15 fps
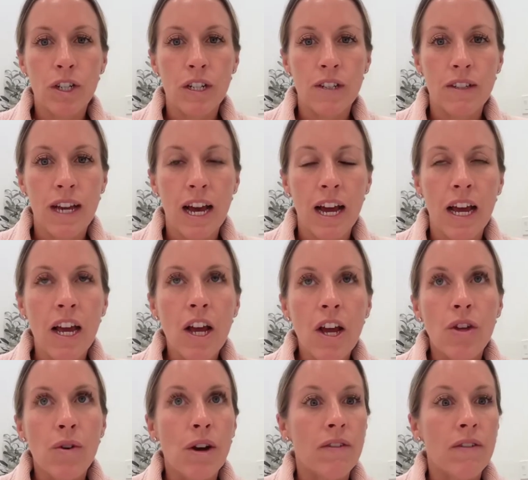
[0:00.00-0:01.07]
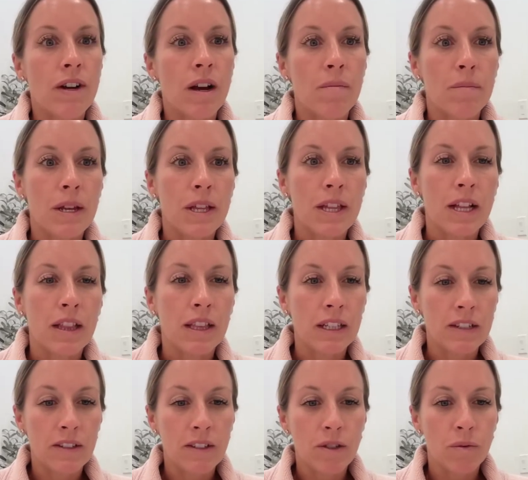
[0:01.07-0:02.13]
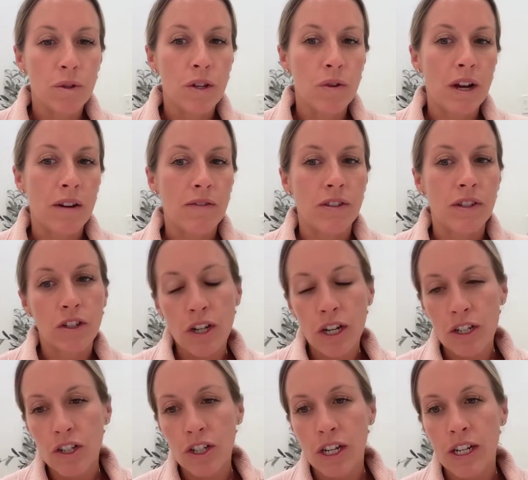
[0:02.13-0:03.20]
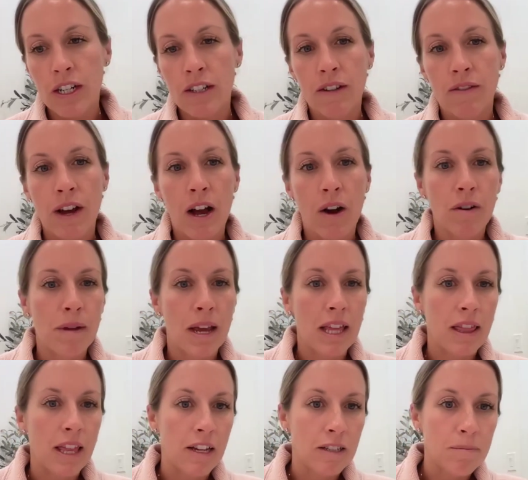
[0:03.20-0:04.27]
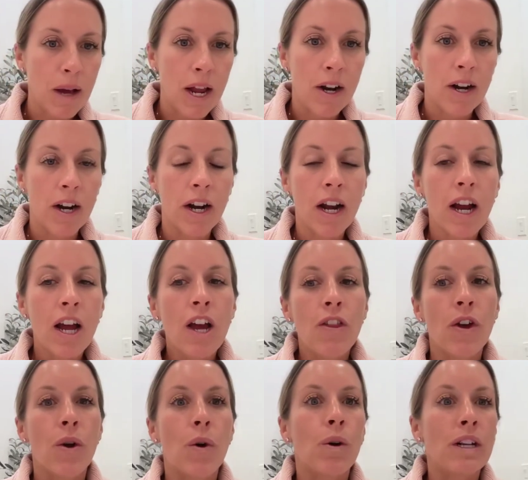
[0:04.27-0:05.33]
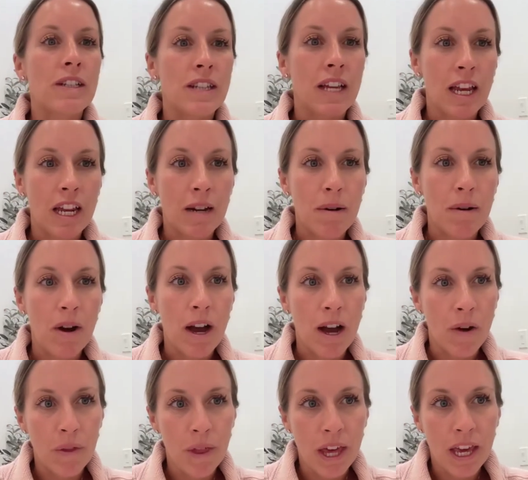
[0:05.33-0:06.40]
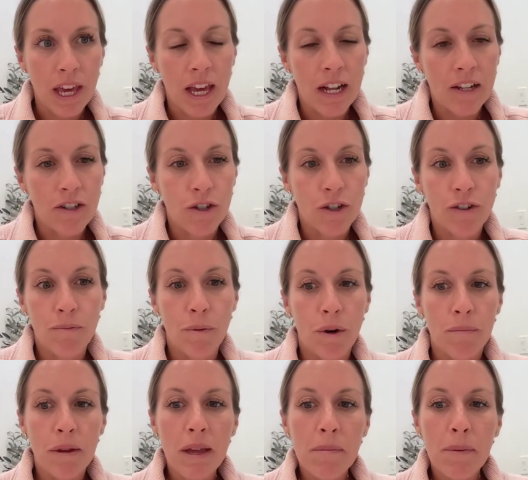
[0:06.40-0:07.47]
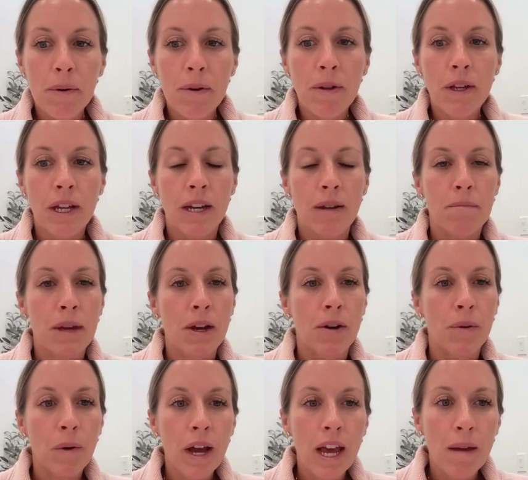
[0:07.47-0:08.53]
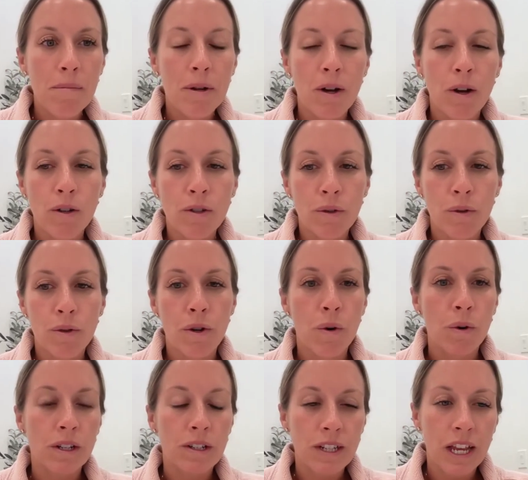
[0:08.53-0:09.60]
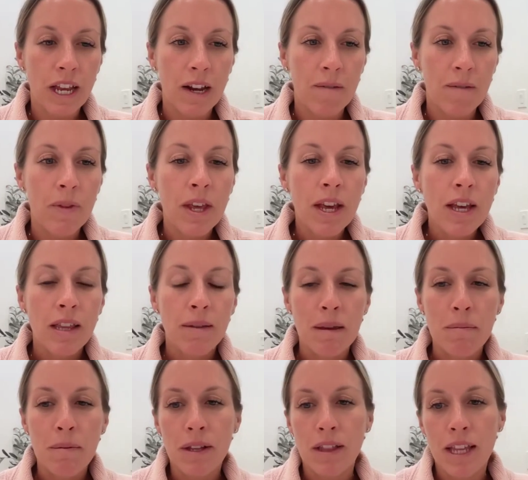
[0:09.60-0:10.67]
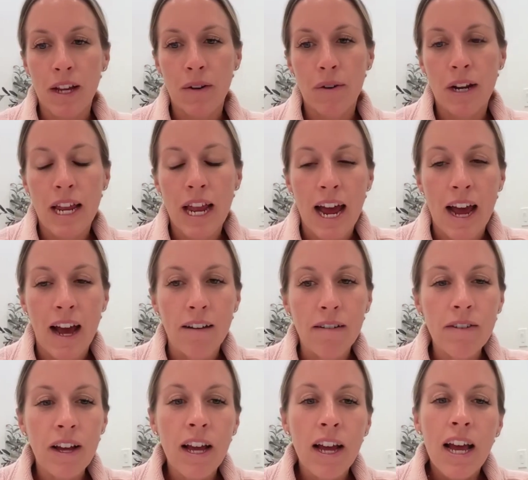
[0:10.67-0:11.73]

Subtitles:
is that you have a company that listens when you have suggestions of how to make things better. They're always thinking about how they can serve more people in a bigger way, but also noticing the people that they already have.